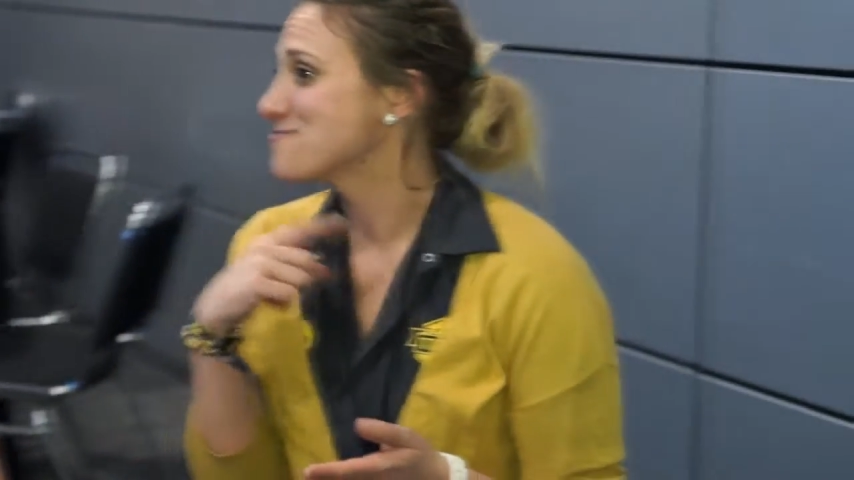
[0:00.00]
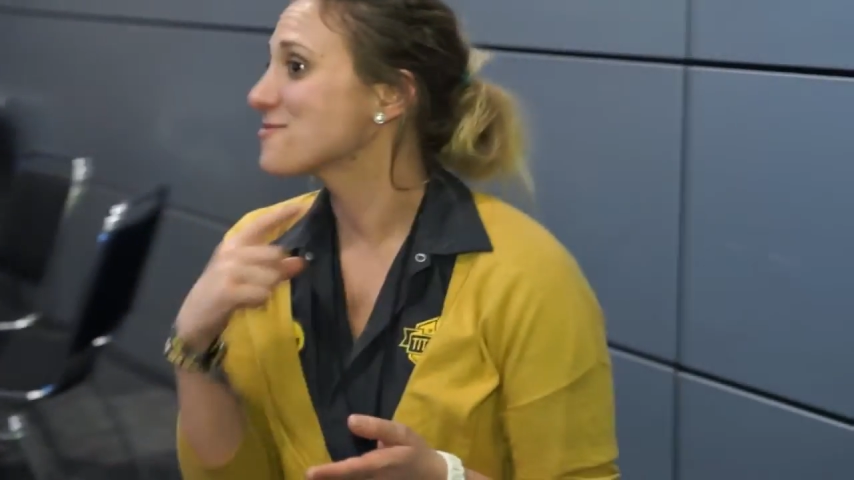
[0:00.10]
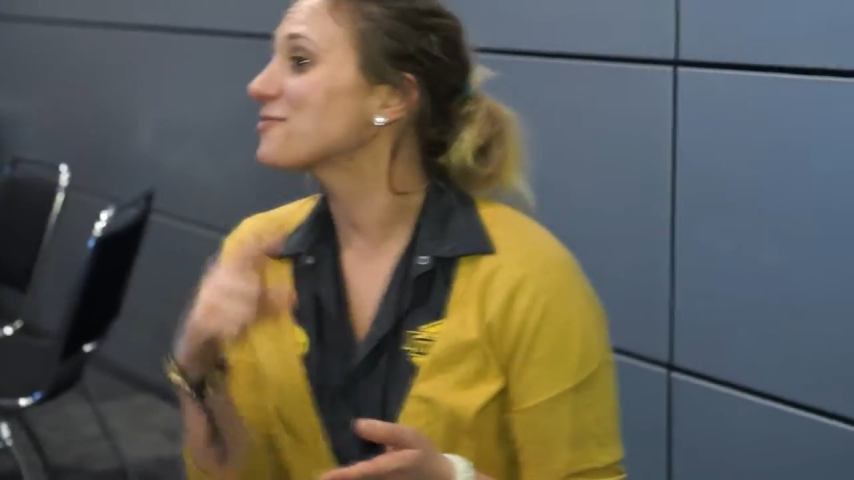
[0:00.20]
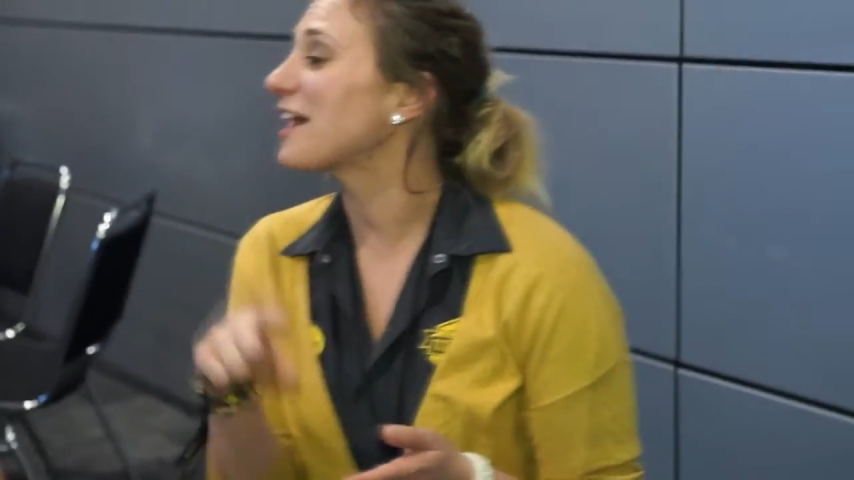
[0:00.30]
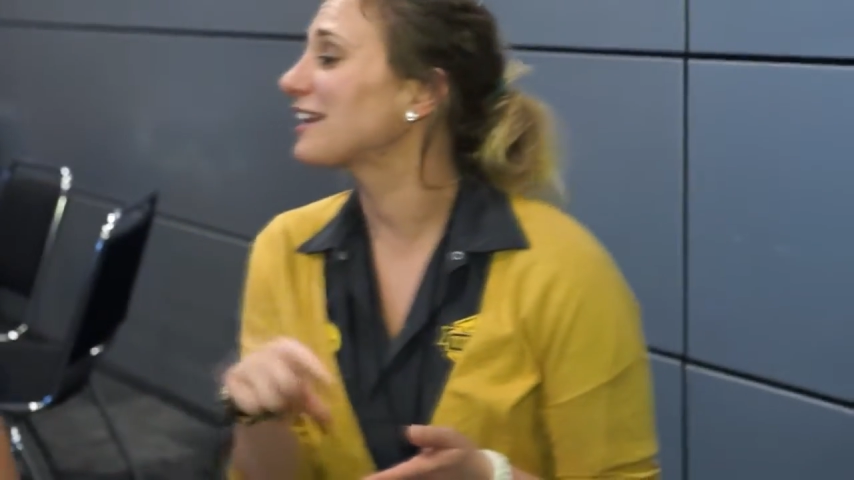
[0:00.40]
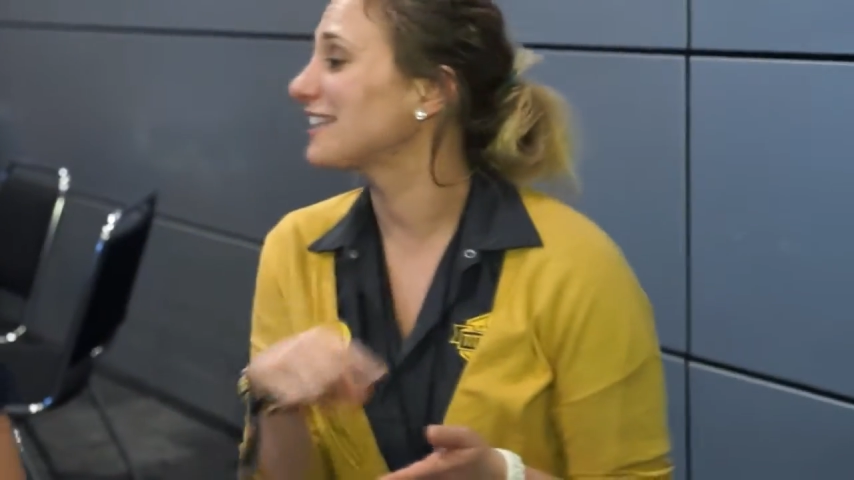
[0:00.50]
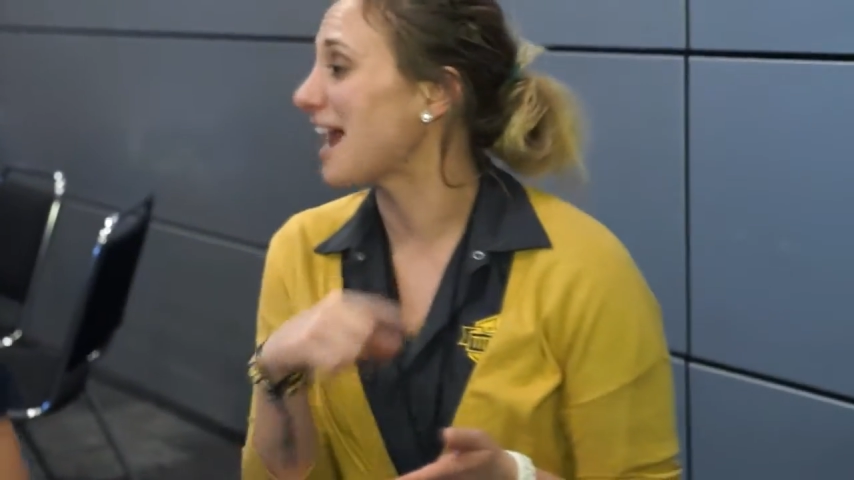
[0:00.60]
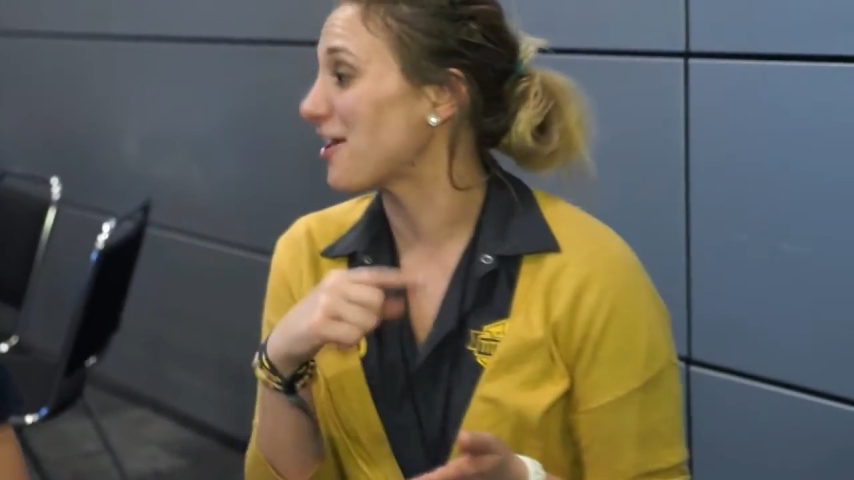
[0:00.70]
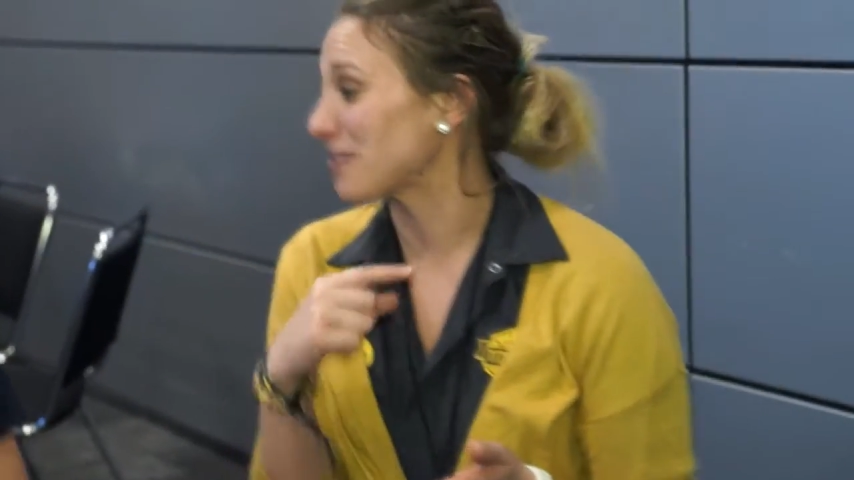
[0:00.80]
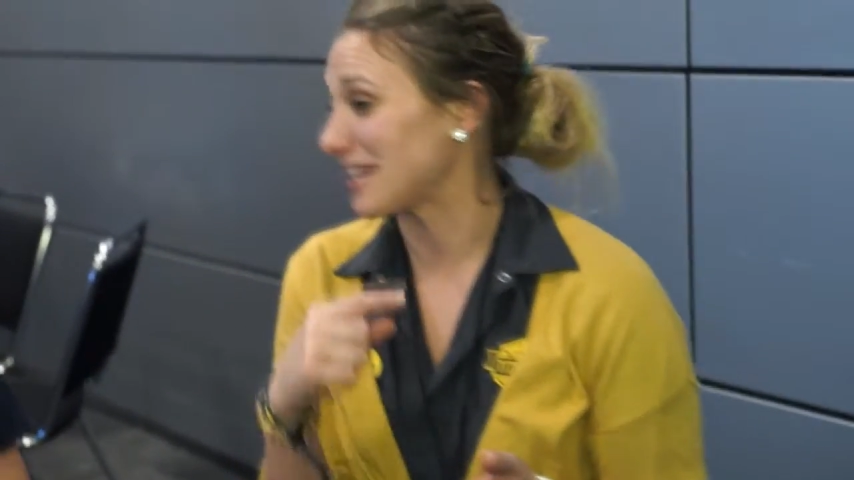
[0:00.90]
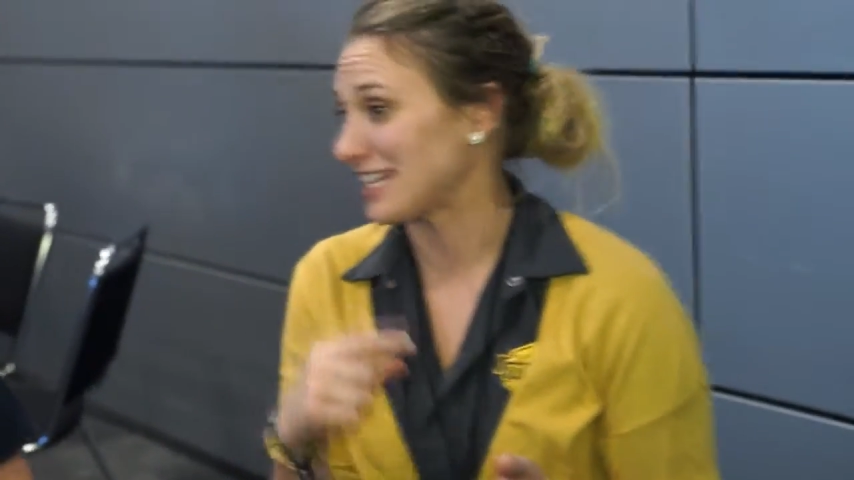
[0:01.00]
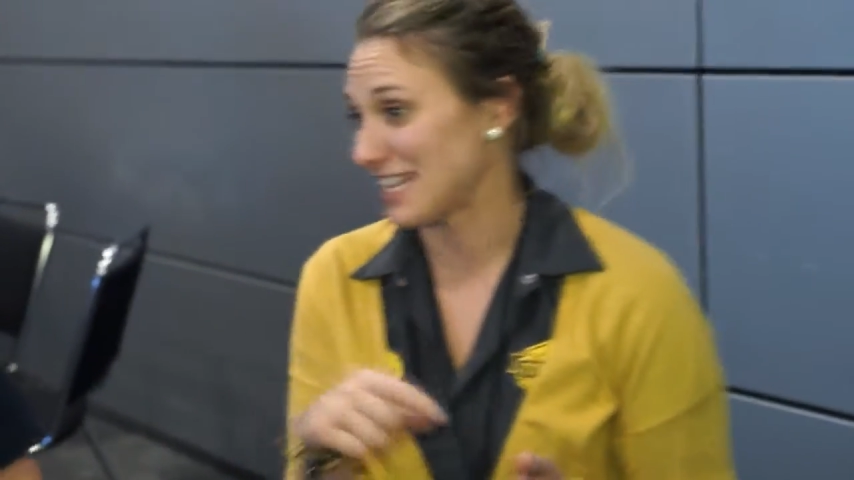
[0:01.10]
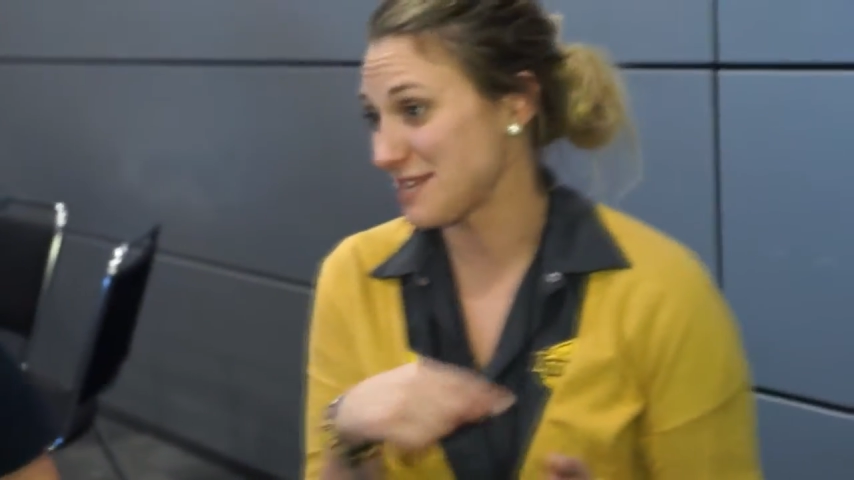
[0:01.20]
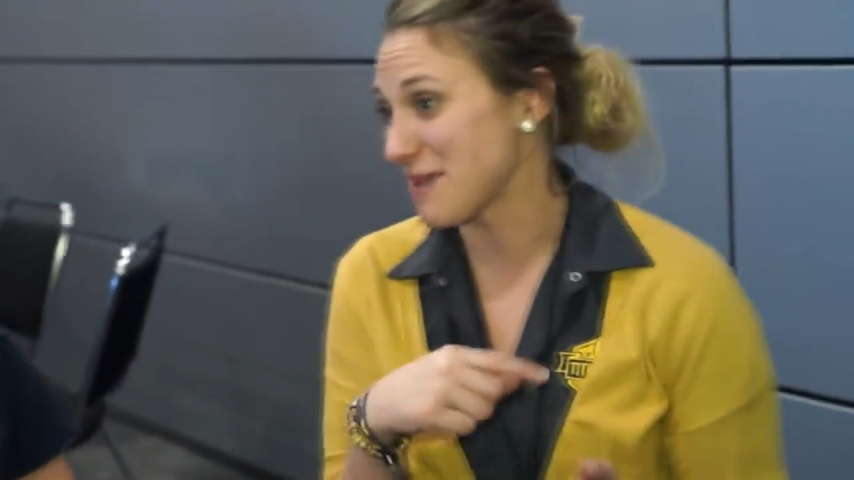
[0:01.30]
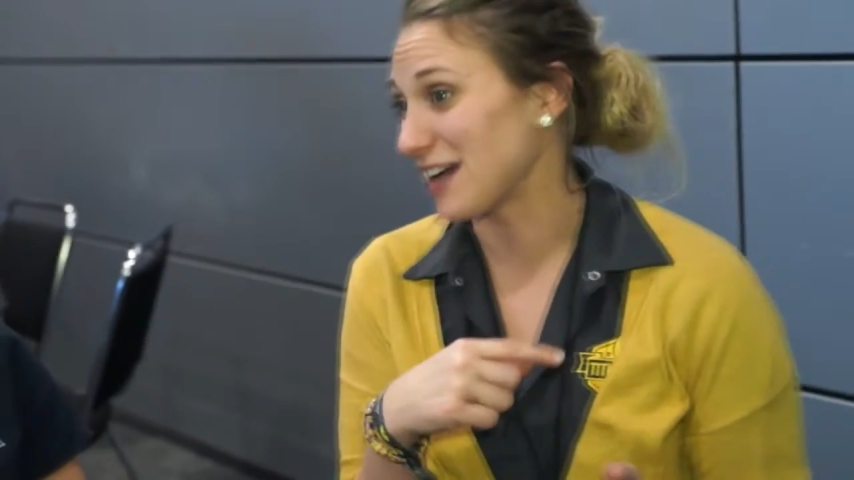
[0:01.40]
We're finally now getting
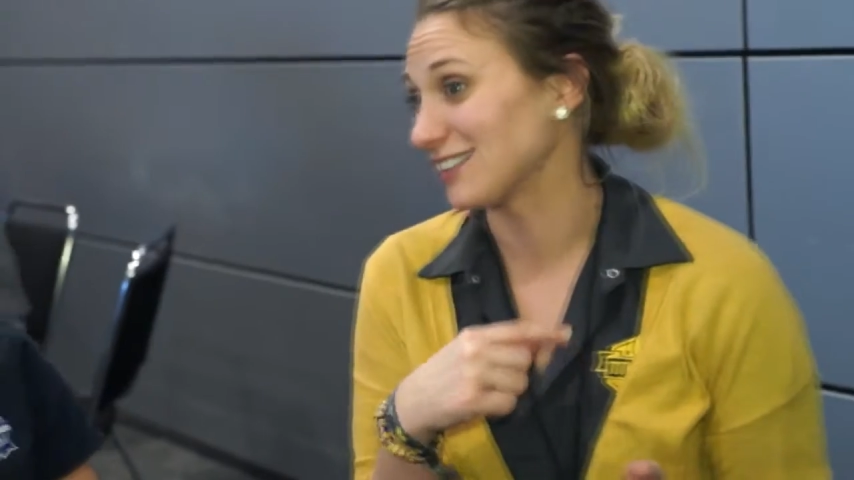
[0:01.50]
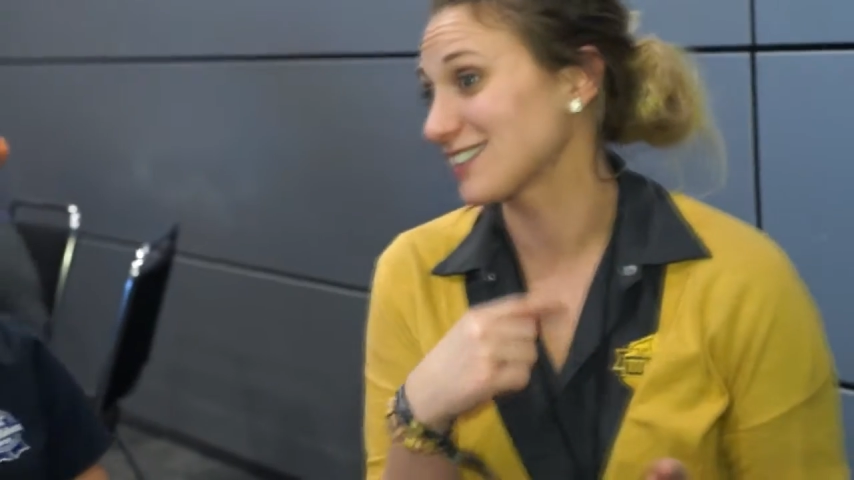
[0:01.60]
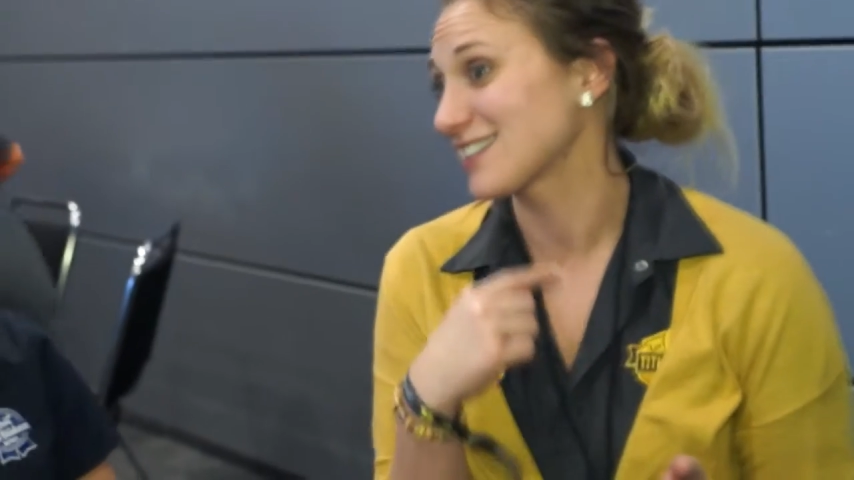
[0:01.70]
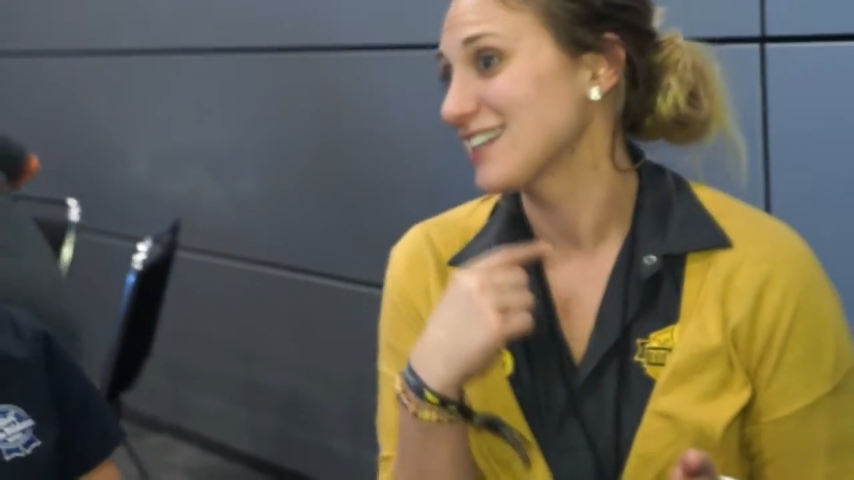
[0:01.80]
emails